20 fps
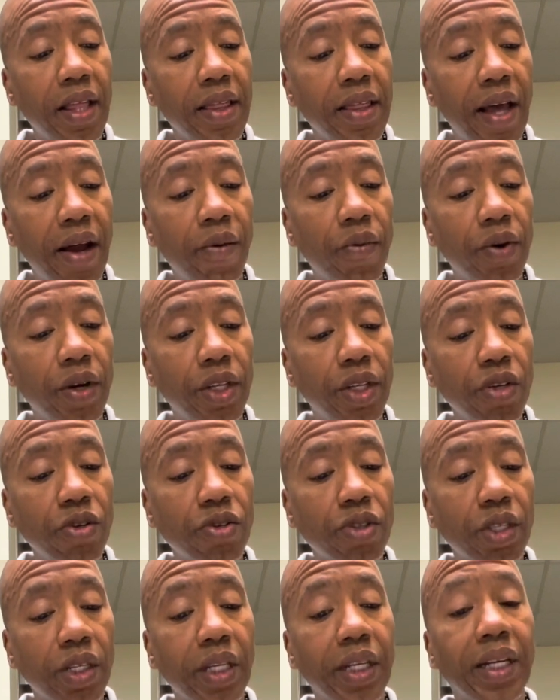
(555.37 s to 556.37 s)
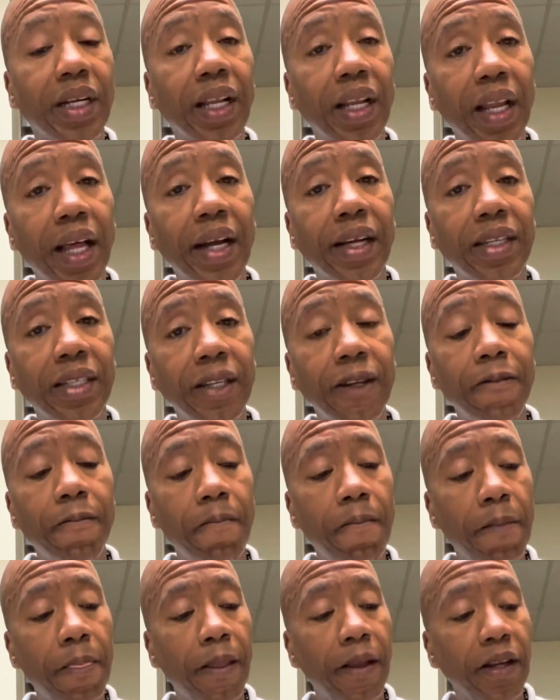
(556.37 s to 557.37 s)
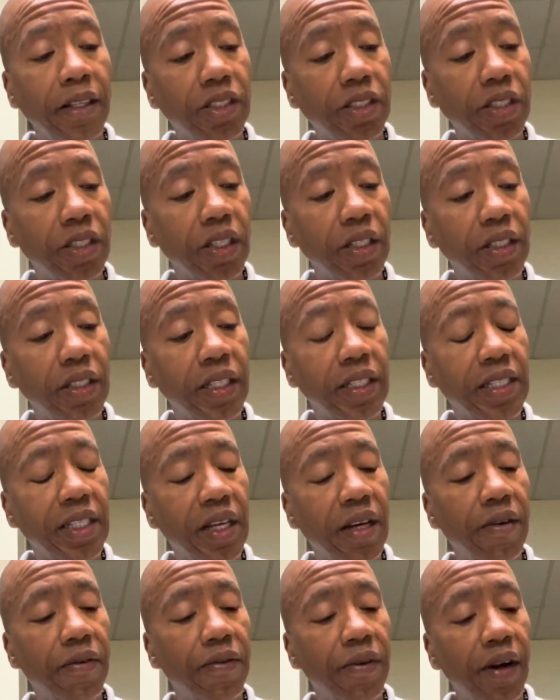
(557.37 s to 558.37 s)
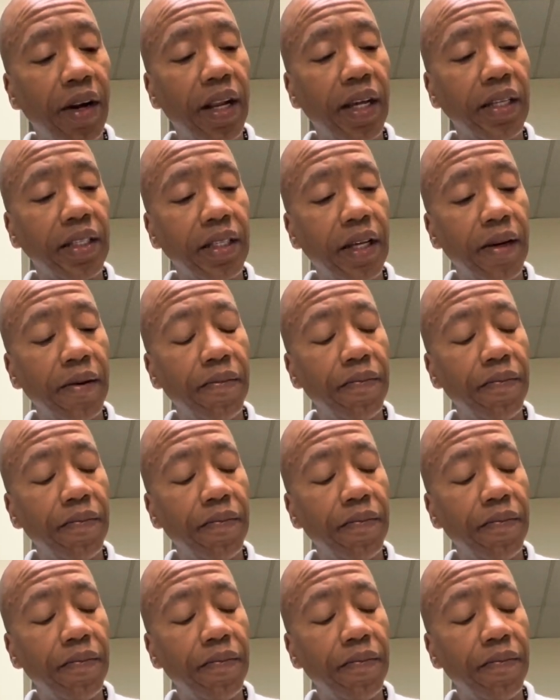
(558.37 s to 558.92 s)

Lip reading: that would usually collect it. That's good. The TIF. I like that.